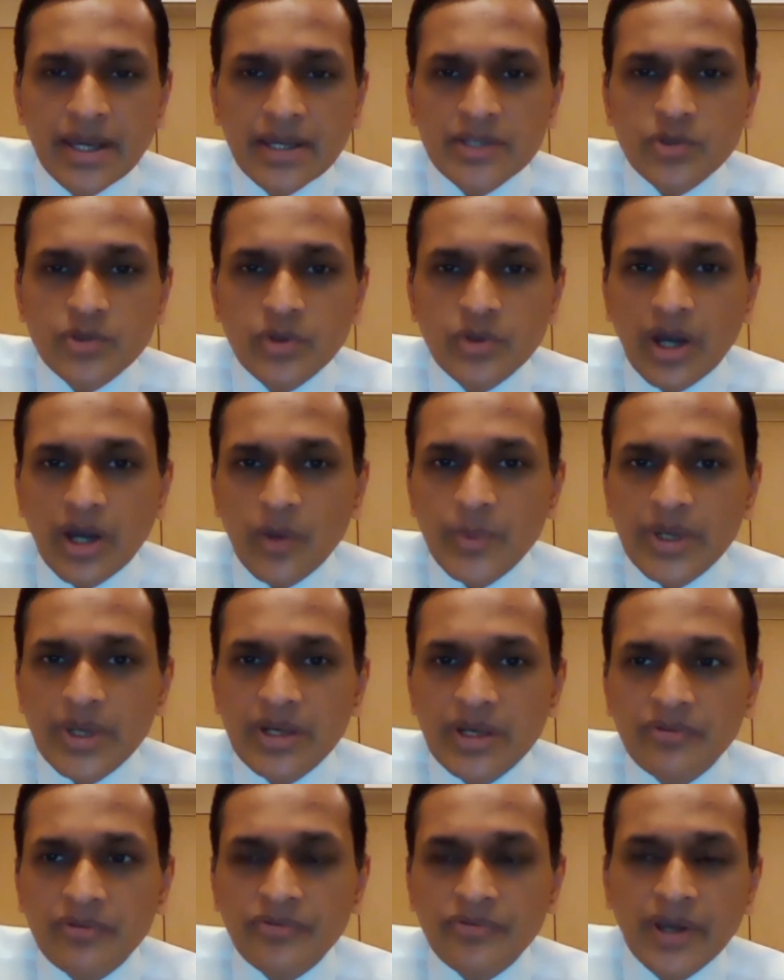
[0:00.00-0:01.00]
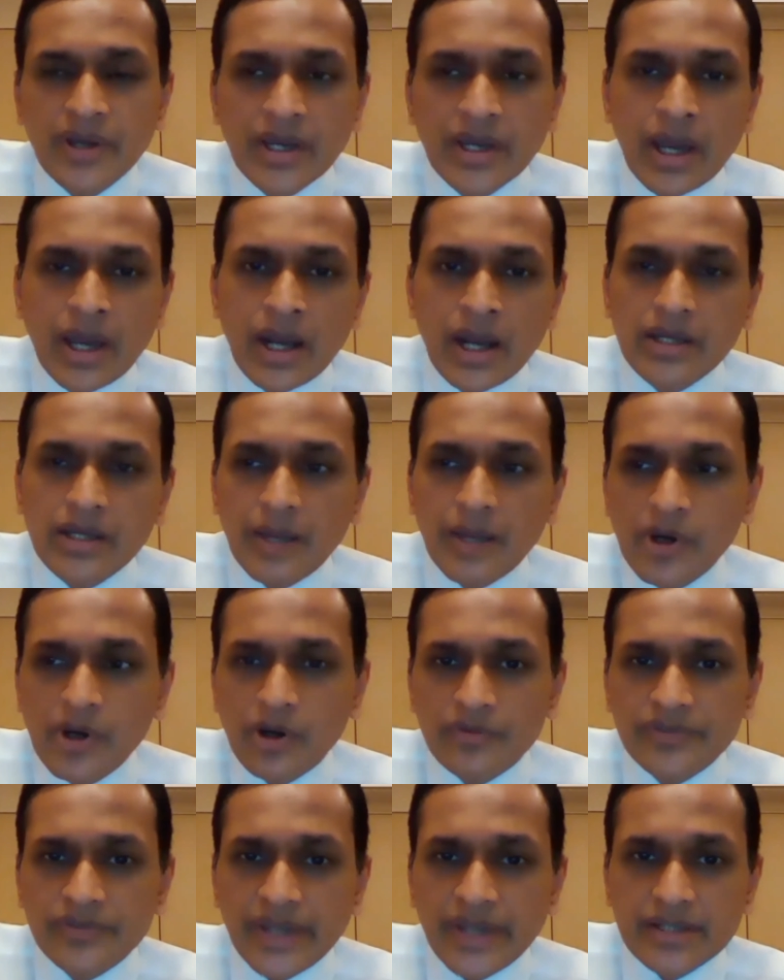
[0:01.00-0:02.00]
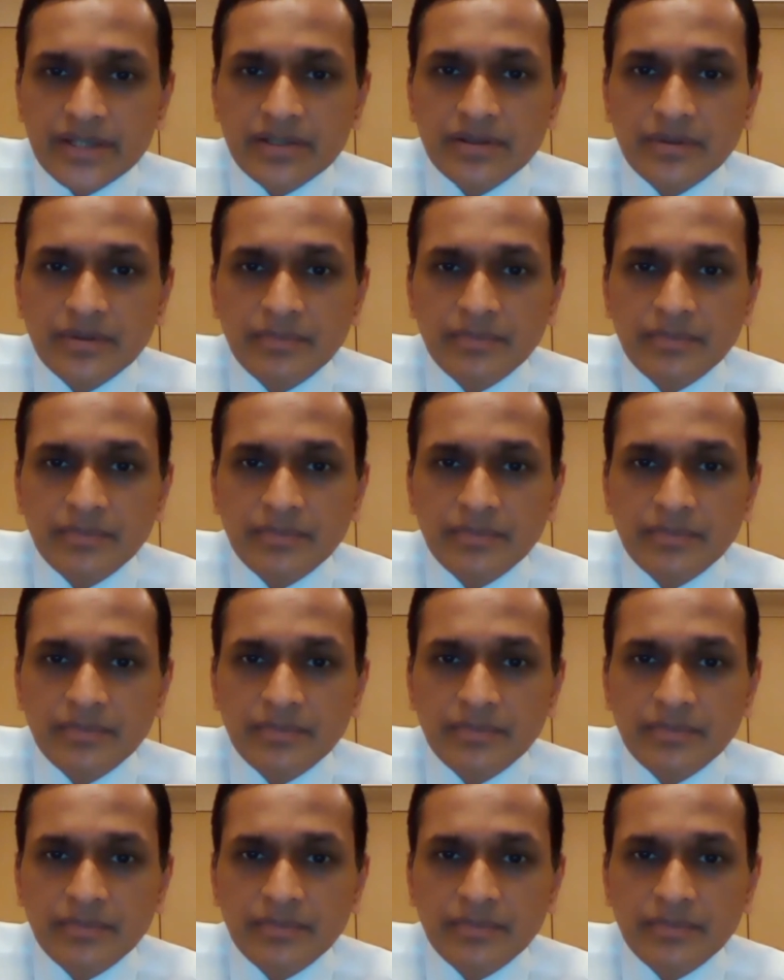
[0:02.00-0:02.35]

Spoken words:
So now we live double of that.